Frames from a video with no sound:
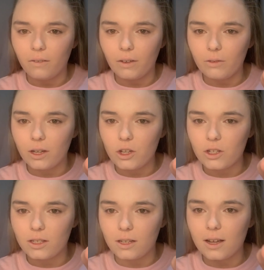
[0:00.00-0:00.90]

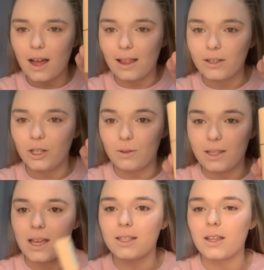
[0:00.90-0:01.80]
foundation stick. I like to use
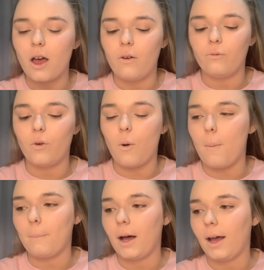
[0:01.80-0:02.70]
this for
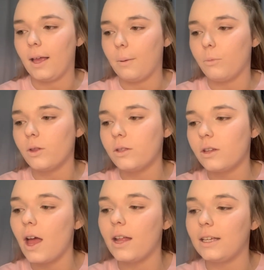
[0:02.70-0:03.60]
my
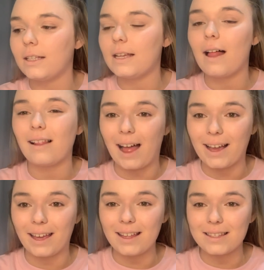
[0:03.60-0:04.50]
bronzer, and you can tell I
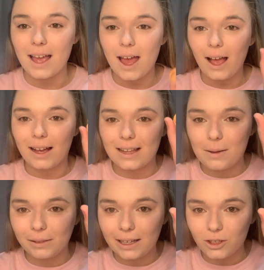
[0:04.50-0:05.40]
like it because I
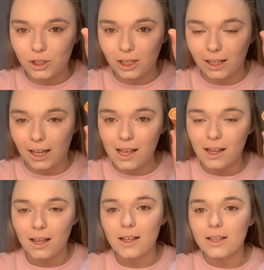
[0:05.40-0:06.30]
am literally
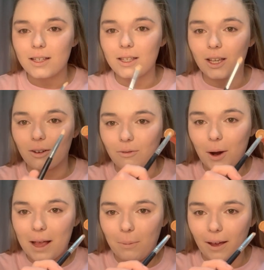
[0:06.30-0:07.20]

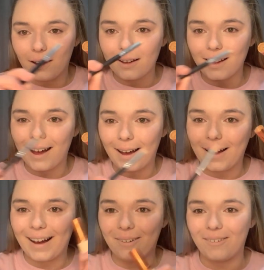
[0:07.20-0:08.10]
scraping
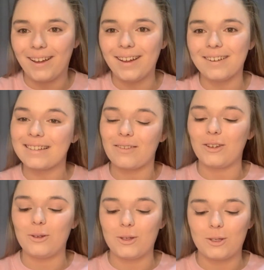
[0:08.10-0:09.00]
out it because I've
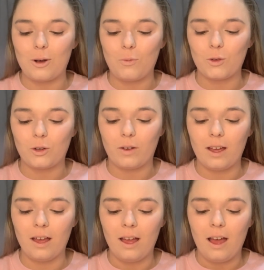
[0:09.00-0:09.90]
used so much of
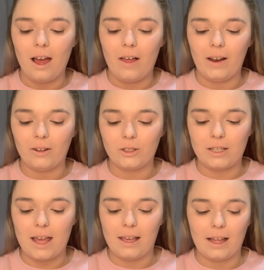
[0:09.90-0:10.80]
it. And I'll just
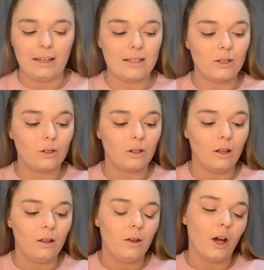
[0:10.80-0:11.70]
take a little
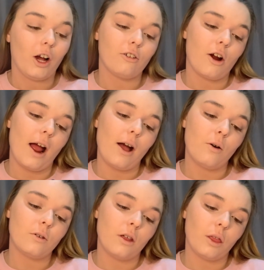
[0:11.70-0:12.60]

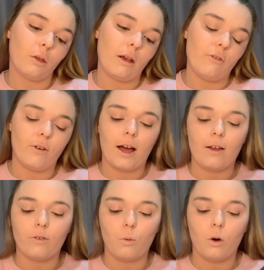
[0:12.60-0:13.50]
Crown
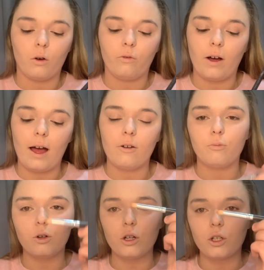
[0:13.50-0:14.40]
3515
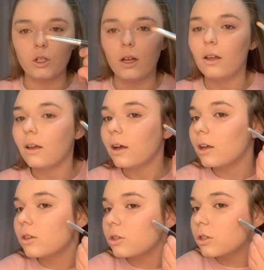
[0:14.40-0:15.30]
brush
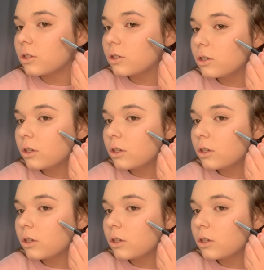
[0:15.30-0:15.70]
and just